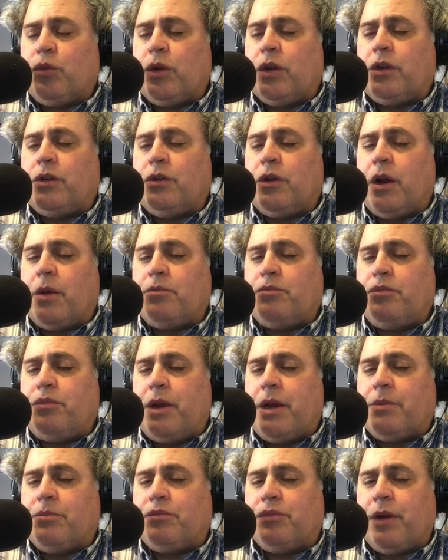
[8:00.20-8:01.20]
would
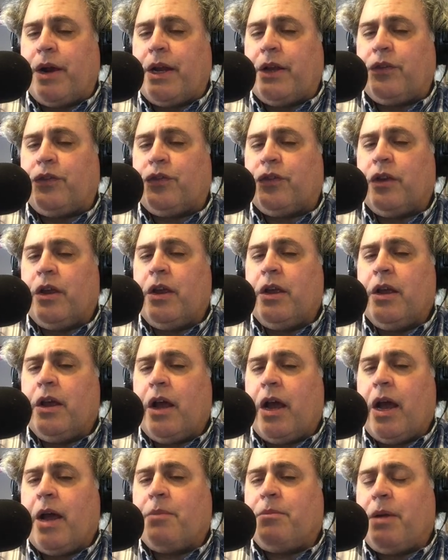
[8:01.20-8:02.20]
embrace
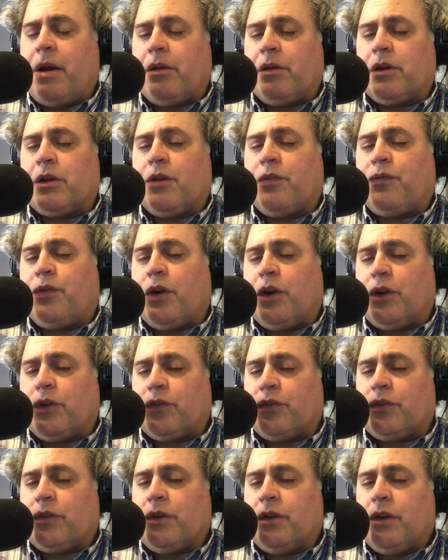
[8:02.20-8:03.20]
America
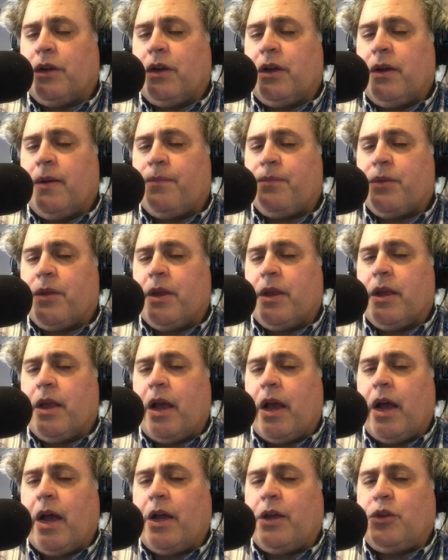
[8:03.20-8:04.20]
first,
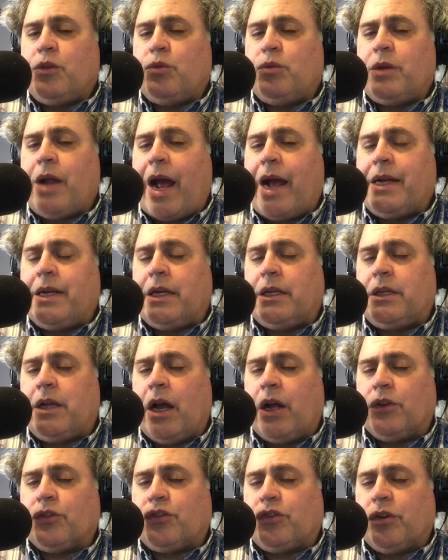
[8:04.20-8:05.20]
a united
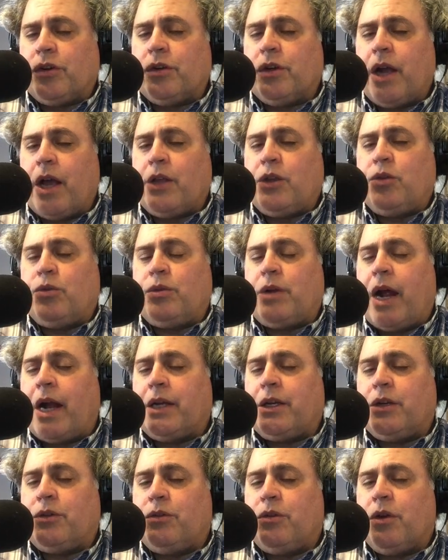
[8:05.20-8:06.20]
culture, a
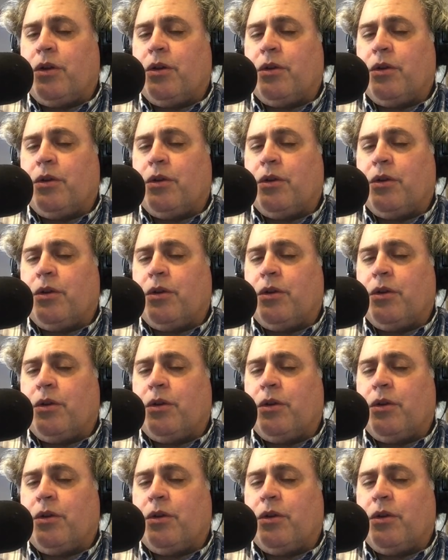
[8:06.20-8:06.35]
united,